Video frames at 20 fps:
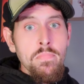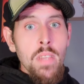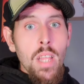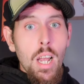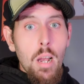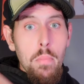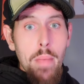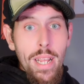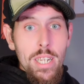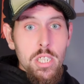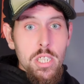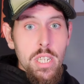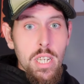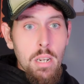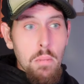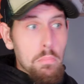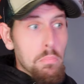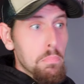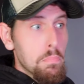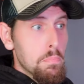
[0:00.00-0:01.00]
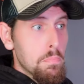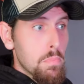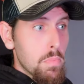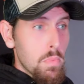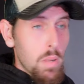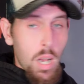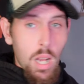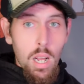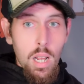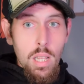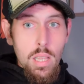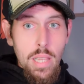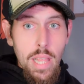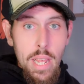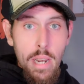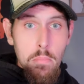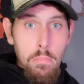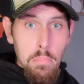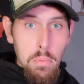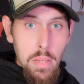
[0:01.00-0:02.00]
I'm actually going to let
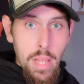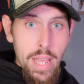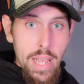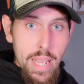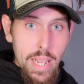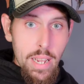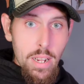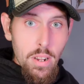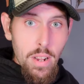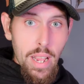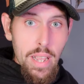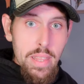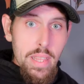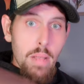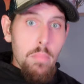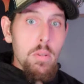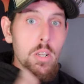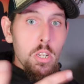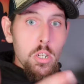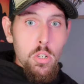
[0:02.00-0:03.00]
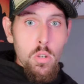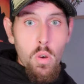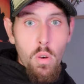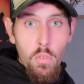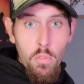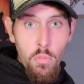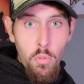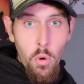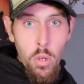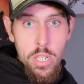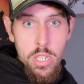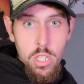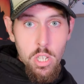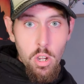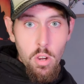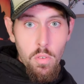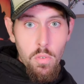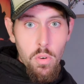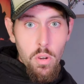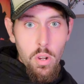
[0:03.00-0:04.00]
them play here, and I'm going to do a
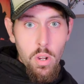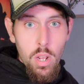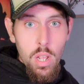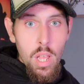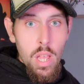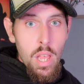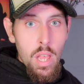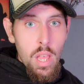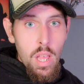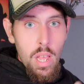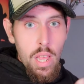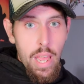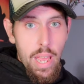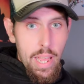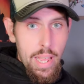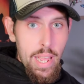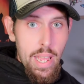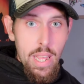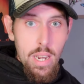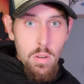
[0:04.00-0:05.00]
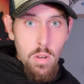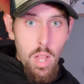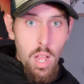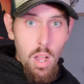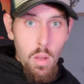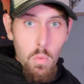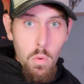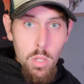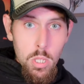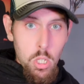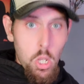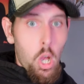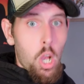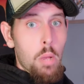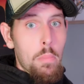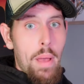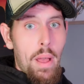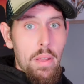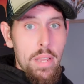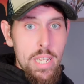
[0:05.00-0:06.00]
voiceover, and we'll talk
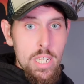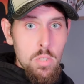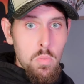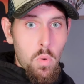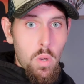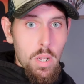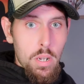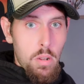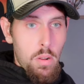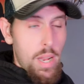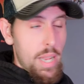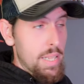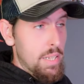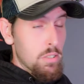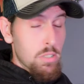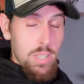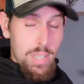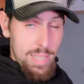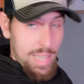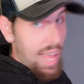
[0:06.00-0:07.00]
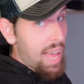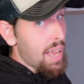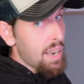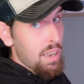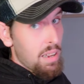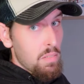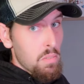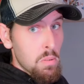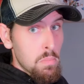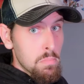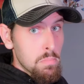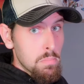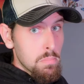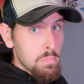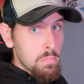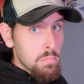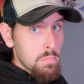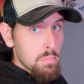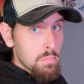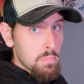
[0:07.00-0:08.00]
about each one, all right? There's a lot of them,
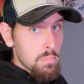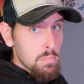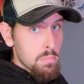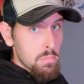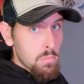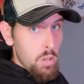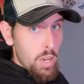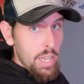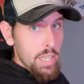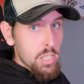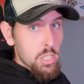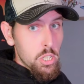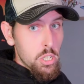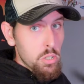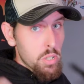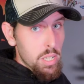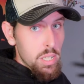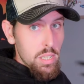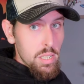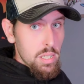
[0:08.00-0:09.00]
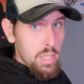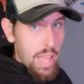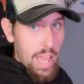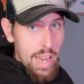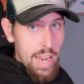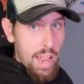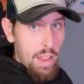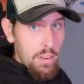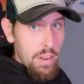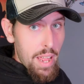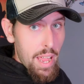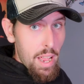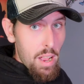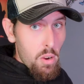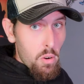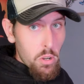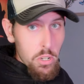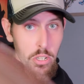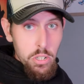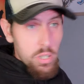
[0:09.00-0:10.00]
right? So you can head out now,
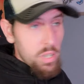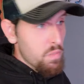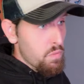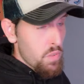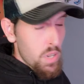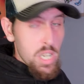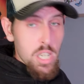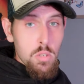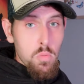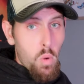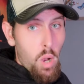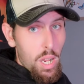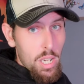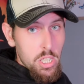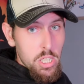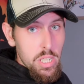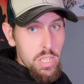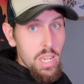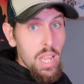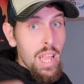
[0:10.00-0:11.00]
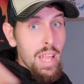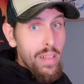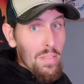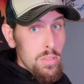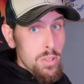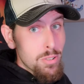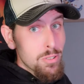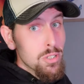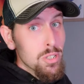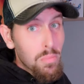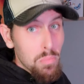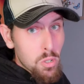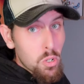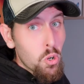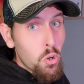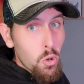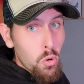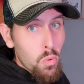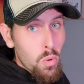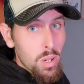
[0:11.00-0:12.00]
or you can finish watching. There's some
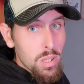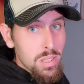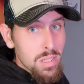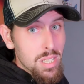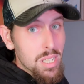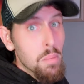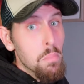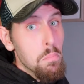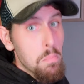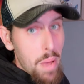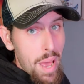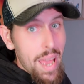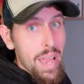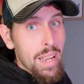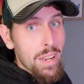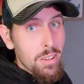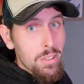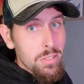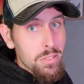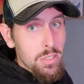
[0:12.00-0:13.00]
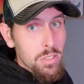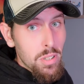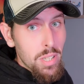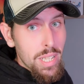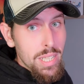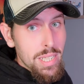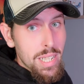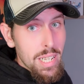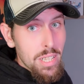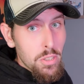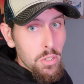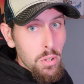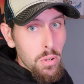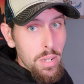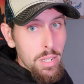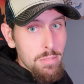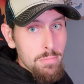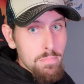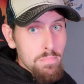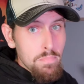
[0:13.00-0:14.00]
cool ones, some bangers, so let's get through it.